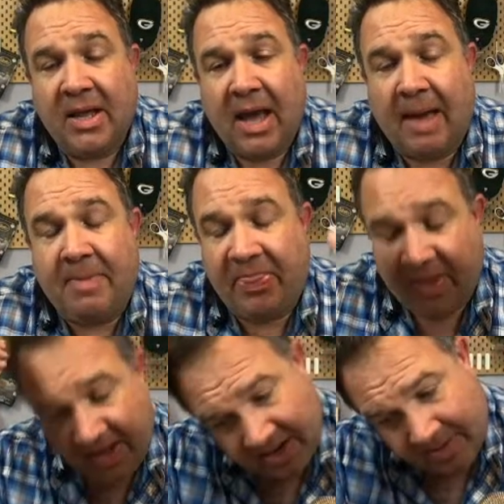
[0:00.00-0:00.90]
I've been
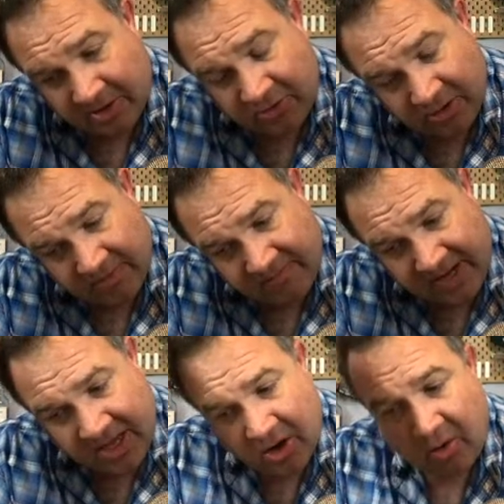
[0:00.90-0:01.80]
thinking about doing a
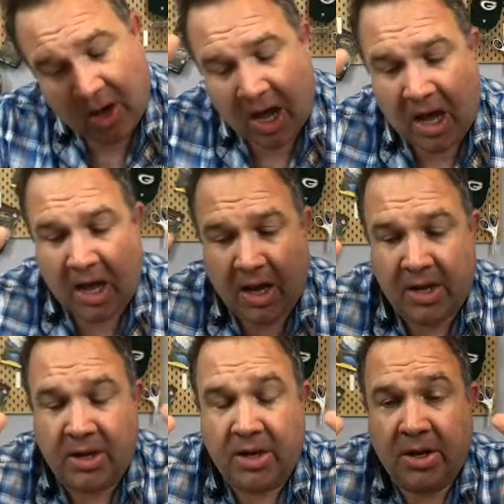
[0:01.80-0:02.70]
video on